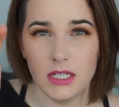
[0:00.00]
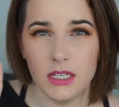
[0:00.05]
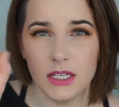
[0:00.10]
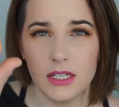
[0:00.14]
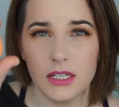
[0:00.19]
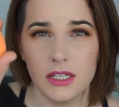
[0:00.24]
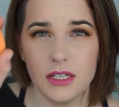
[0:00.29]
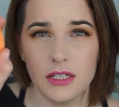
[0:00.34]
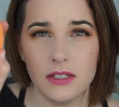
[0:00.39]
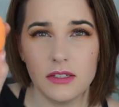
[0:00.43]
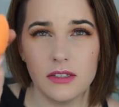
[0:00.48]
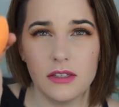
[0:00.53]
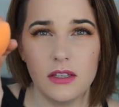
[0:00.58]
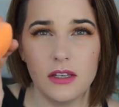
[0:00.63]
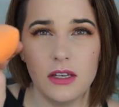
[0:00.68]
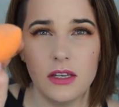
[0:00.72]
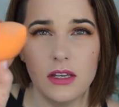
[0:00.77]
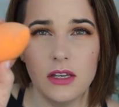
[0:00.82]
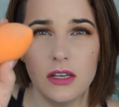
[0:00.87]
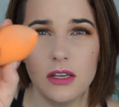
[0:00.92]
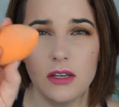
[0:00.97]
is
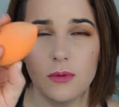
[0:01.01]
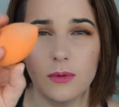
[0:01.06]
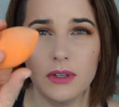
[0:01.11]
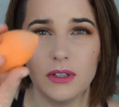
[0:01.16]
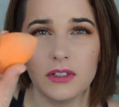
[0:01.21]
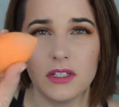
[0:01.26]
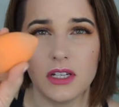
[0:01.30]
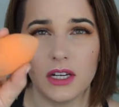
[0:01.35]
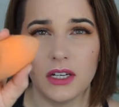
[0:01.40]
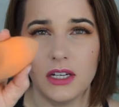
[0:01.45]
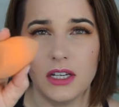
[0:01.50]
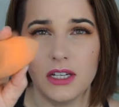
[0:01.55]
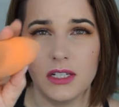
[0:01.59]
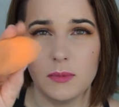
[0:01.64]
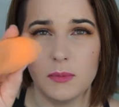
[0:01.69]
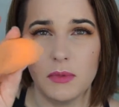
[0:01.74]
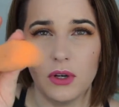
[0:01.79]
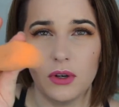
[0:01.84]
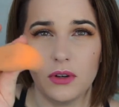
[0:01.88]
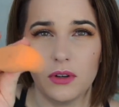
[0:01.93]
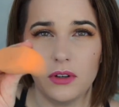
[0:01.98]
the Real Techniques
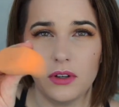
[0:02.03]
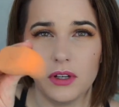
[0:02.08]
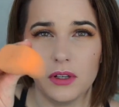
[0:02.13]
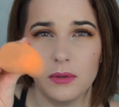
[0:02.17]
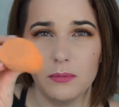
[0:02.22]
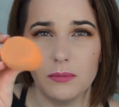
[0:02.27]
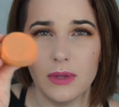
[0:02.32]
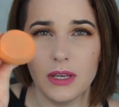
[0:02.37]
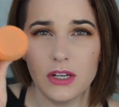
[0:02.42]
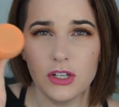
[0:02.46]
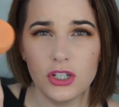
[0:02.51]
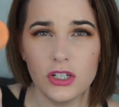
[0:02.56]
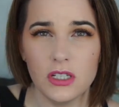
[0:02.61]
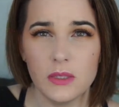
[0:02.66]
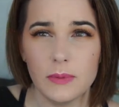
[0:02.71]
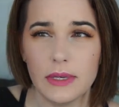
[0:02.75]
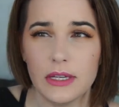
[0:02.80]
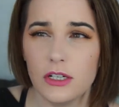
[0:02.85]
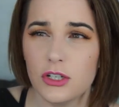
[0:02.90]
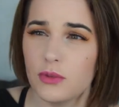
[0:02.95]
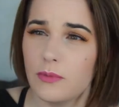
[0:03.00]
Miracle Complexion
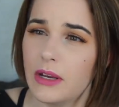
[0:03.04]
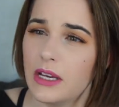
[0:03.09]
Sponge.